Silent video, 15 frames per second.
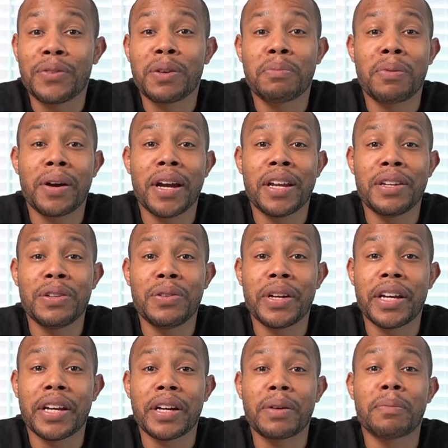you're brand new
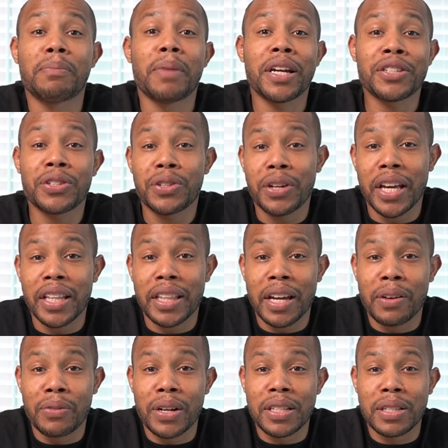here, make sure you hit
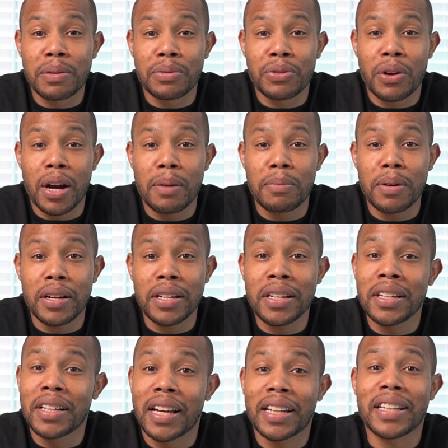that red subscribe button
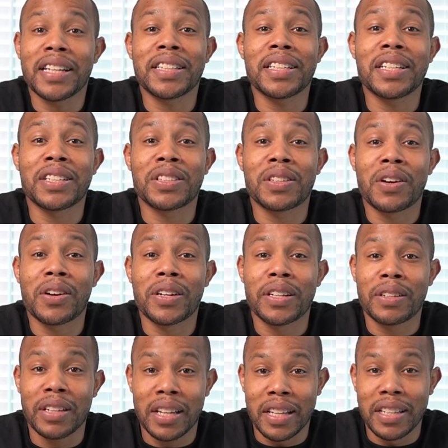and let's get
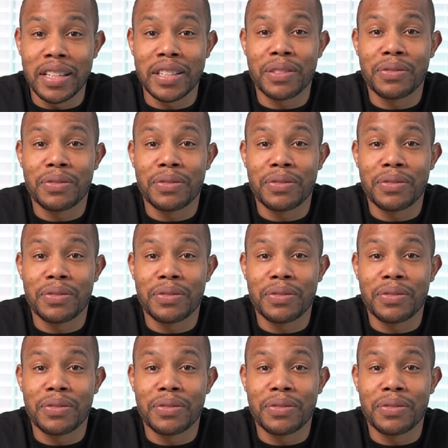started in this